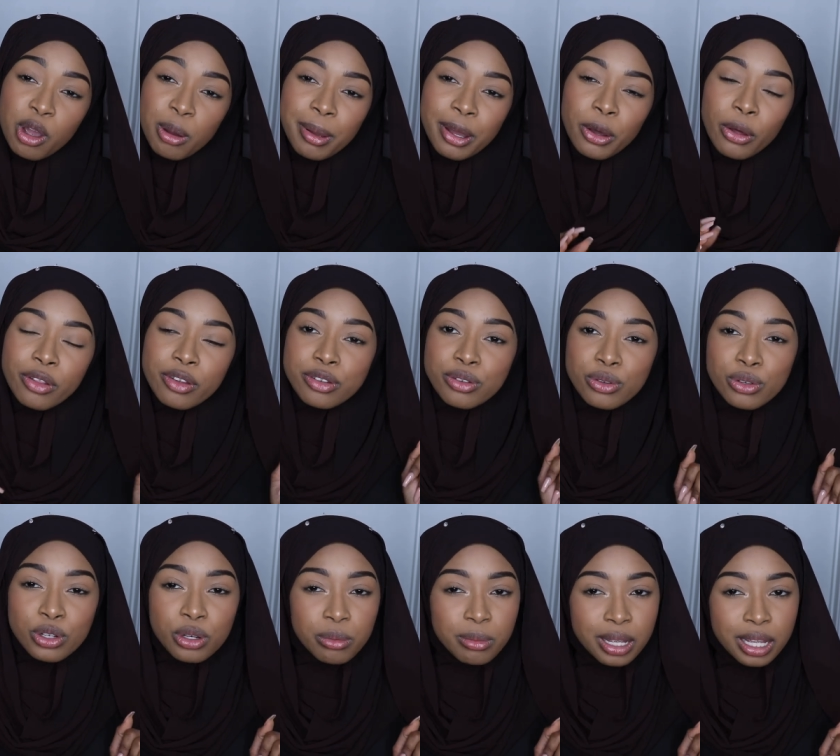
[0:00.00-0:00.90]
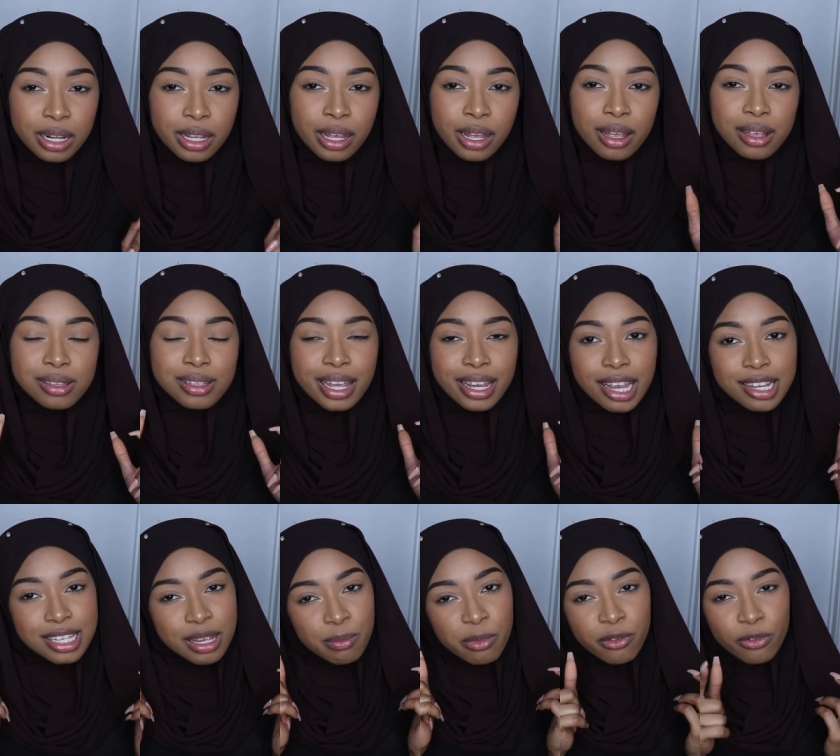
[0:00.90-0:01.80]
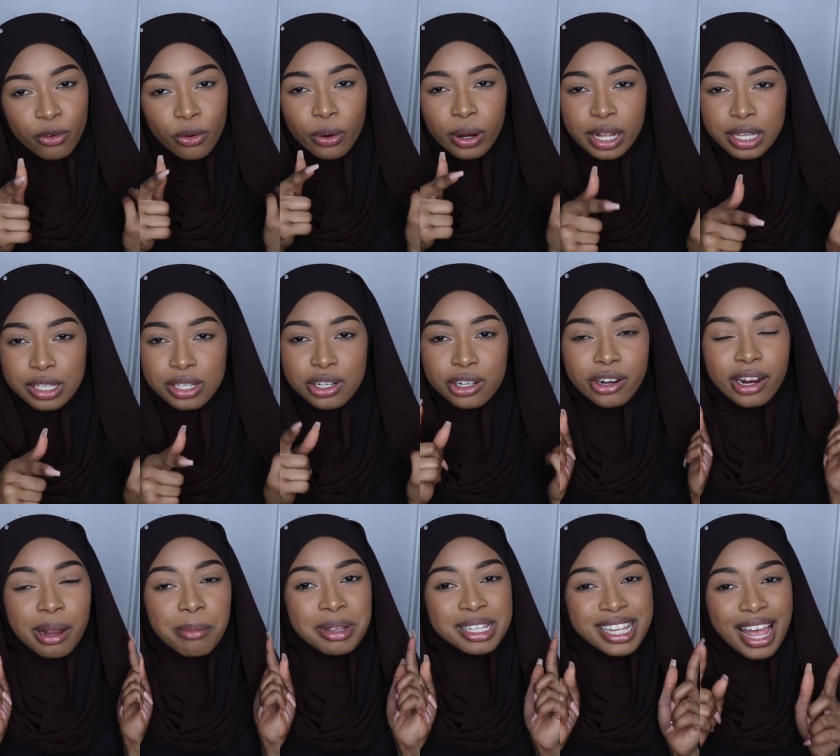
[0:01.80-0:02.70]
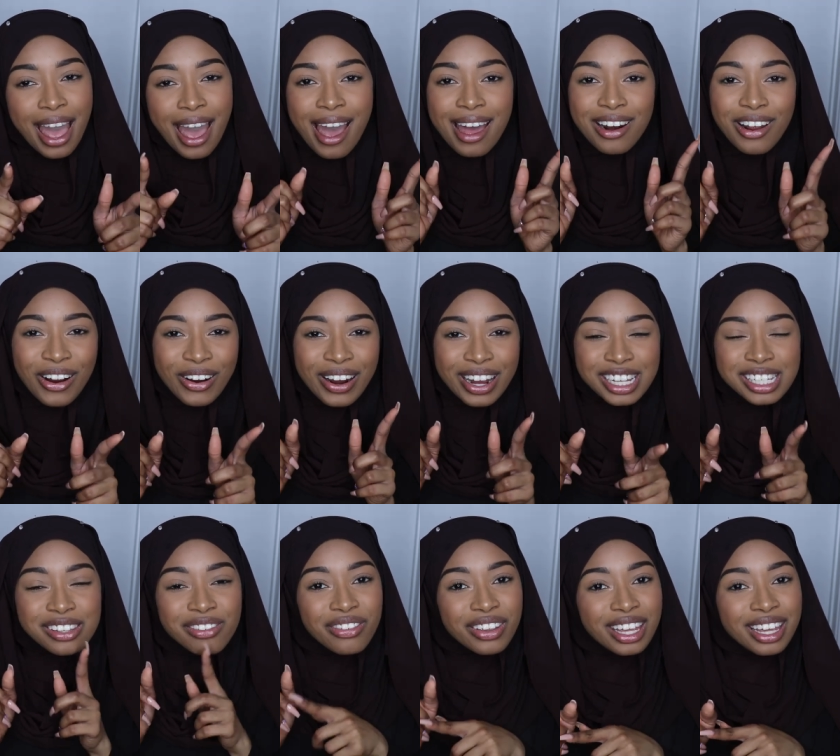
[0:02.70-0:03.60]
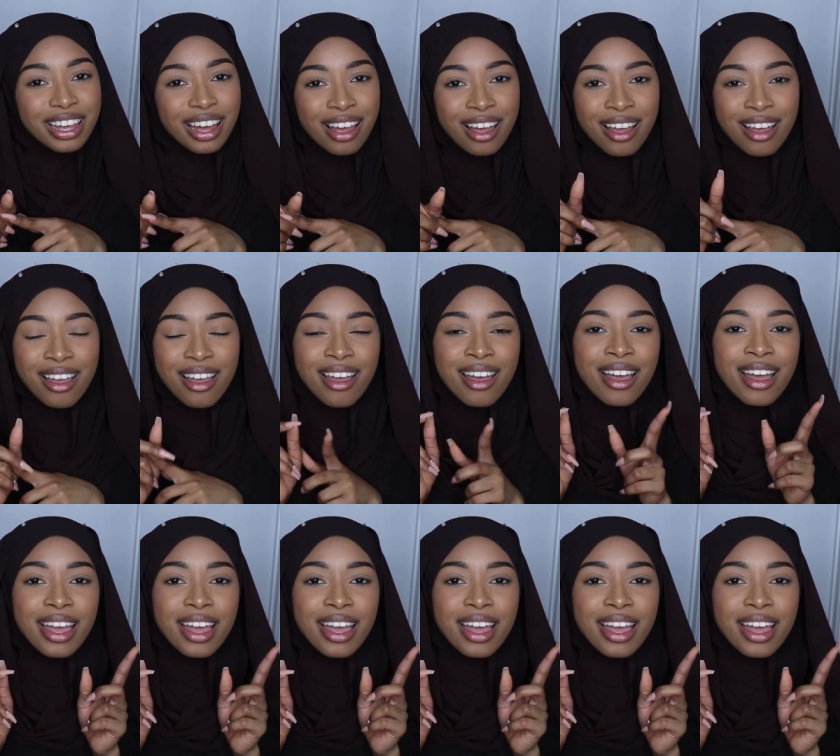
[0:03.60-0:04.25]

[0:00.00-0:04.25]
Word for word: me on my other social medias like i said before instagram is at rxfiqah